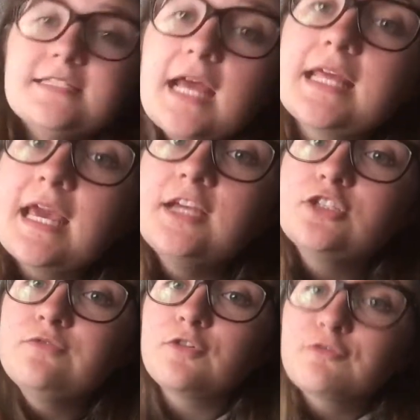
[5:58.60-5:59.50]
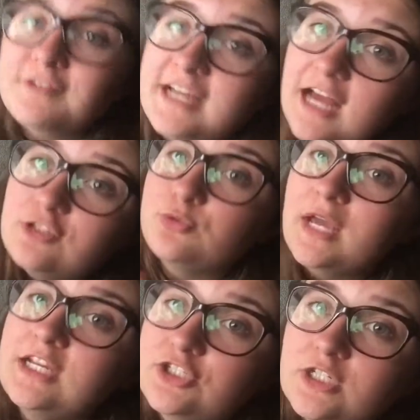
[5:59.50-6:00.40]
Dedication for free
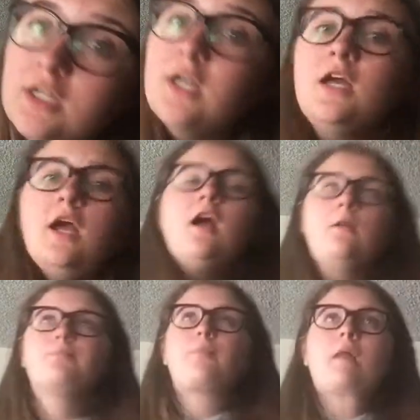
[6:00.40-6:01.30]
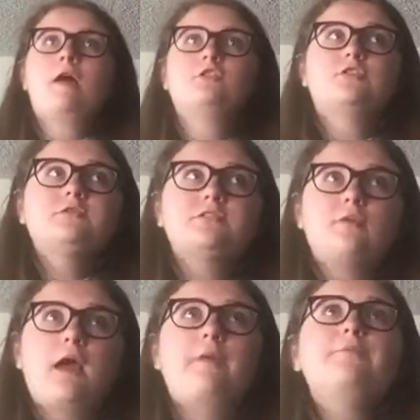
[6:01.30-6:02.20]
education. So it's
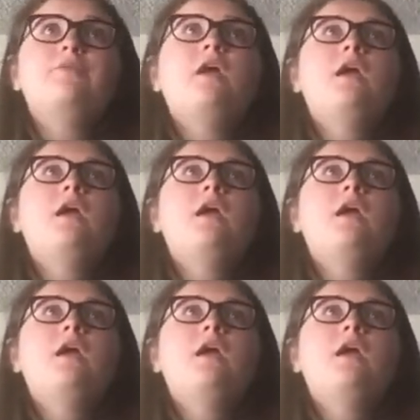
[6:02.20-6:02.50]
okay.